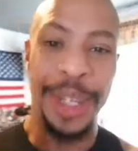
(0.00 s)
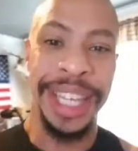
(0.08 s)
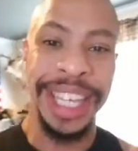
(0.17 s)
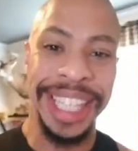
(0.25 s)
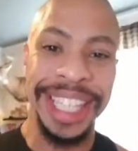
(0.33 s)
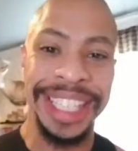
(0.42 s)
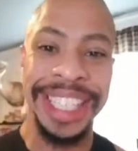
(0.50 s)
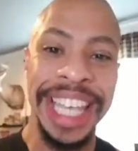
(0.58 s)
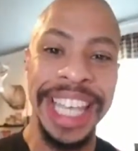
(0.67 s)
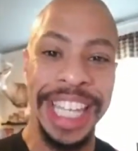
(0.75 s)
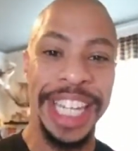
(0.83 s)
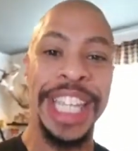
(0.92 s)
it doesn't
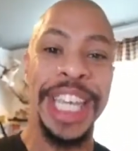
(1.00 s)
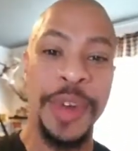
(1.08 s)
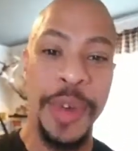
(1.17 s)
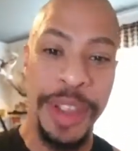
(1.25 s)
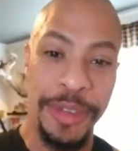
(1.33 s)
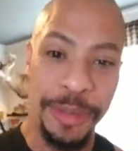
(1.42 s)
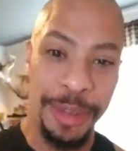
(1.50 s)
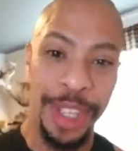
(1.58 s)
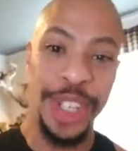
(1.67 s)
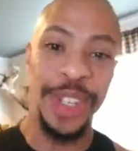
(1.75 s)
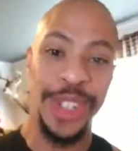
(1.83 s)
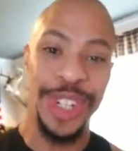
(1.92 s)
take anything away from
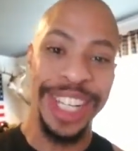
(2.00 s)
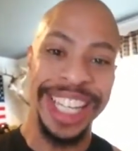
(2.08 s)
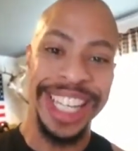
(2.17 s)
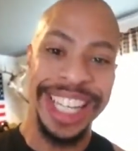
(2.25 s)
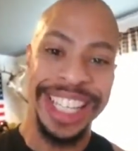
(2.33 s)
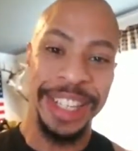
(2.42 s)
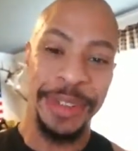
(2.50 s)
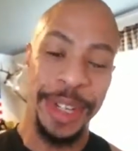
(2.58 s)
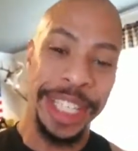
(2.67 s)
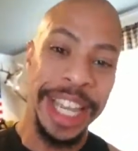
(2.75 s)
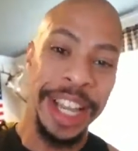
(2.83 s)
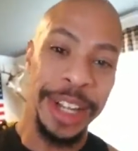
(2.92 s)
you to
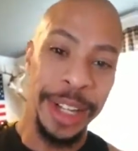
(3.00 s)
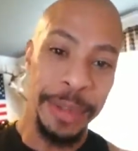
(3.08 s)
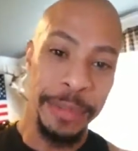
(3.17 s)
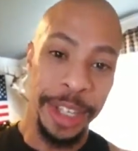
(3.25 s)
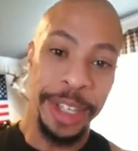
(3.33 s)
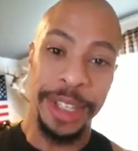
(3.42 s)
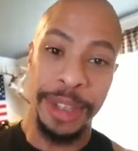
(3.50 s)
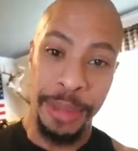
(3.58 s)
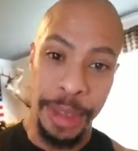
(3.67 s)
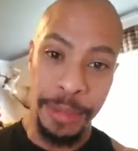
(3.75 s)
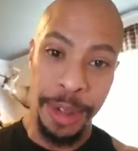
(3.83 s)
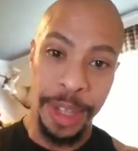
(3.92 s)
reach out and be good to
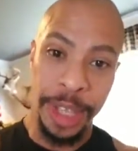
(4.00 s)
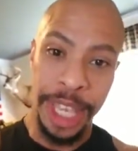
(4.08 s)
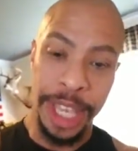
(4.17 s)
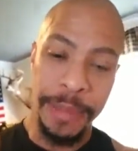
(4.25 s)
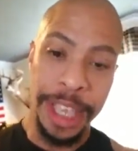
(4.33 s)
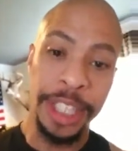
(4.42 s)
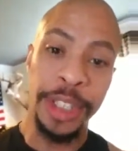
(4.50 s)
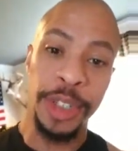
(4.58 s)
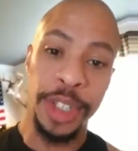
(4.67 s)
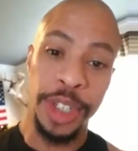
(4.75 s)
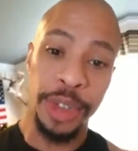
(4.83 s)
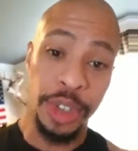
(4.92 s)
people. It makes you
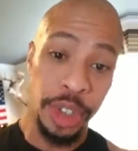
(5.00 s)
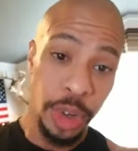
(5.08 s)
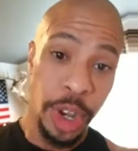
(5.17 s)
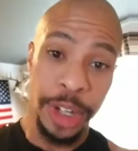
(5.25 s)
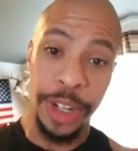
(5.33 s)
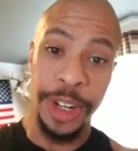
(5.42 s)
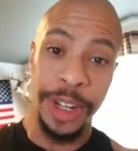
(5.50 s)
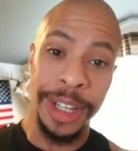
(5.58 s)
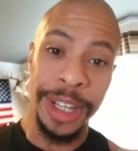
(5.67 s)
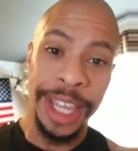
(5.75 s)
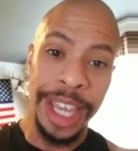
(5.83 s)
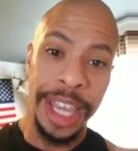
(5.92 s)
stronger,
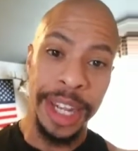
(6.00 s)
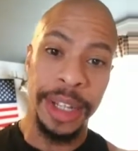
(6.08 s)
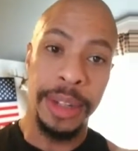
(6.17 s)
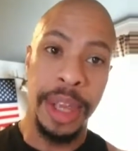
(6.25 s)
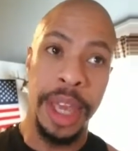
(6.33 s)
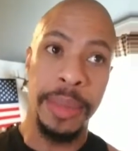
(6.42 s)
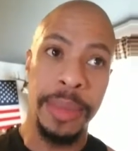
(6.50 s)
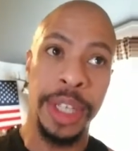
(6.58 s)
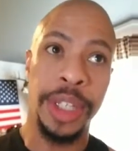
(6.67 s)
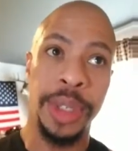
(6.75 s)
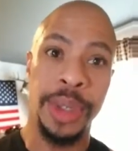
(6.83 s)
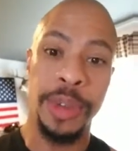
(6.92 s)
and
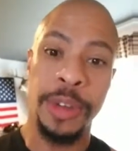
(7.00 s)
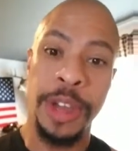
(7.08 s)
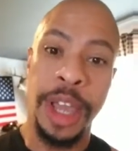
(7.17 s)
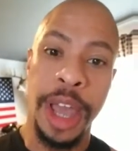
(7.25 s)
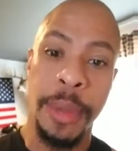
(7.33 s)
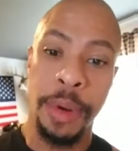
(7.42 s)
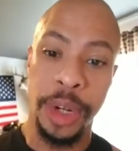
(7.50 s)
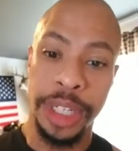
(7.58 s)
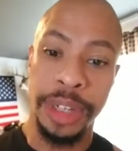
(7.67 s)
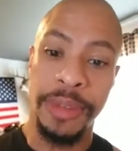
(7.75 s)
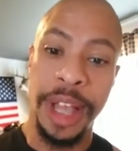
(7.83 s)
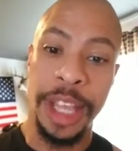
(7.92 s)
makes you a
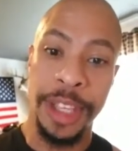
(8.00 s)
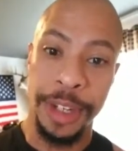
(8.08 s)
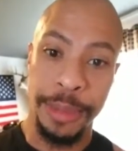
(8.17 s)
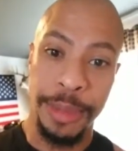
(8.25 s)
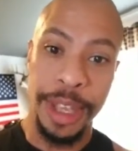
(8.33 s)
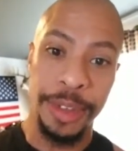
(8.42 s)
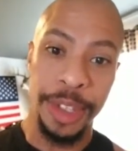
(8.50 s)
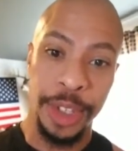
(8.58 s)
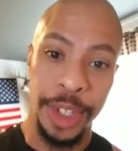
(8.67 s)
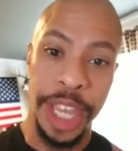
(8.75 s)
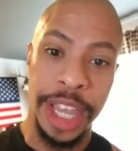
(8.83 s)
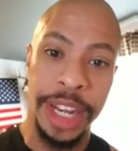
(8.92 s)
person of value to be able to
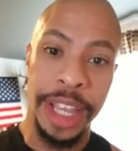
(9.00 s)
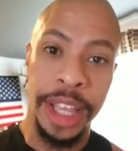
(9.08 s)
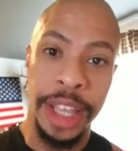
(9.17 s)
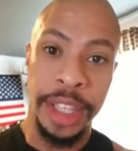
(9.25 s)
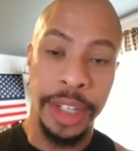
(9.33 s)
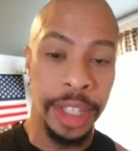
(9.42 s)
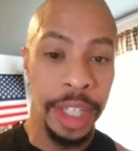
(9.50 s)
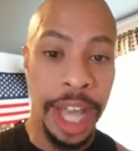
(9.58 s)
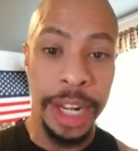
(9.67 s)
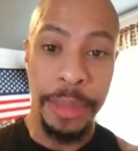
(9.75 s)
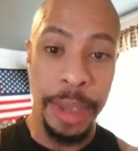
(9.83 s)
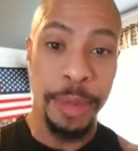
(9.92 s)
do that. There's a
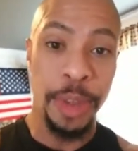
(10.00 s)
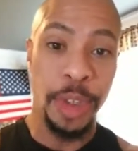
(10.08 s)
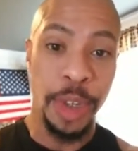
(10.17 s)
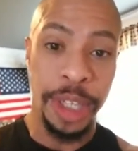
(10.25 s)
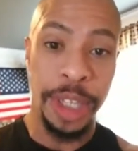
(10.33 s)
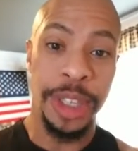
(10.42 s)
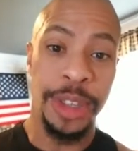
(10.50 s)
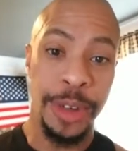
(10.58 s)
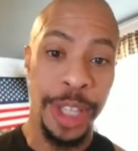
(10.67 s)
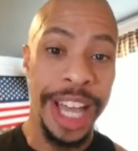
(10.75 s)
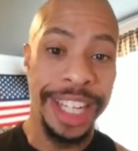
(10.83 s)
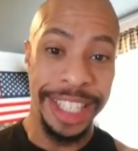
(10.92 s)
lot of people struggling through a
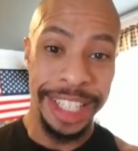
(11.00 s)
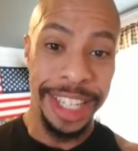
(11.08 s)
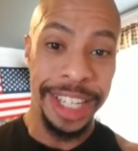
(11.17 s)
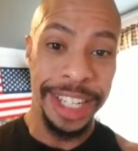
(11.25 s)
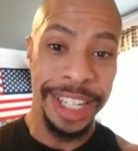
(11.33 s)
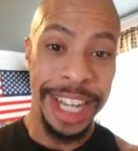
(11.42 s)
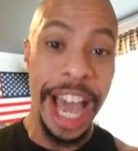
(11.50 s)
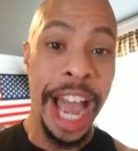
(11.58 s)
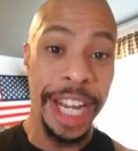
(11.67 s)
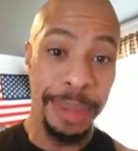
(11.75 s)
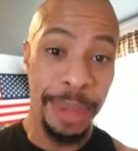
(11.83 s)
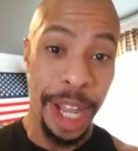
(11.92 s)
lot of shit,
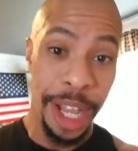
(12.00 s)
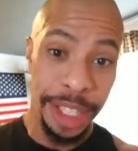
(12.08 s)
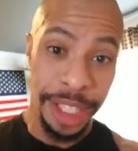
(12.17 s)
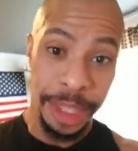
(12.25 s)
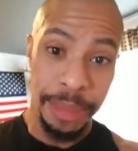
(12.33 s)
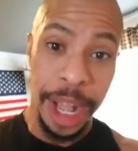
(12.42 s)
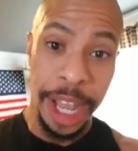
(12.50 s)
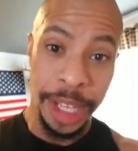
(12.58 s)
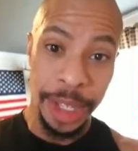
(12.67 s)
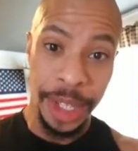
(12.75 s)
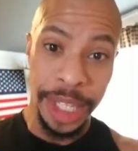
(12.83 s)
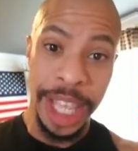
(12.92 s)
hiding behind
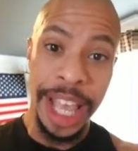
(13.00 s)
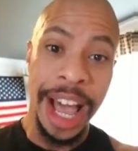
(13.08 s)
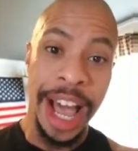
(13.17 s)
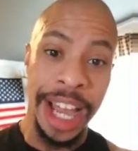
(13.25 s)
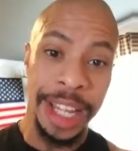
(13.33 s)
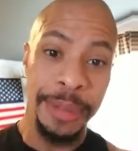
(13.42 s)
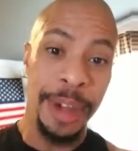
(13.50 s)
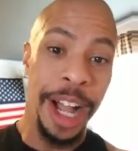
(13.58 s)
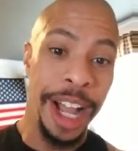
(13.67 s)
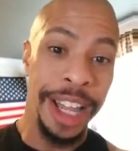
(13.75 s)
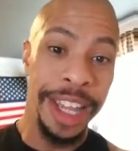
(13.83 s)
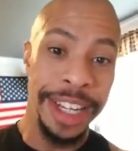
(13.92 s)
smiles, hiding
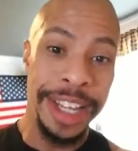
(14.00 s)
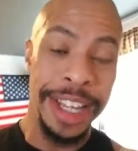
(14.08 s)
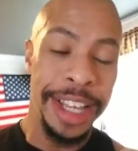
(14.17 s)
behind,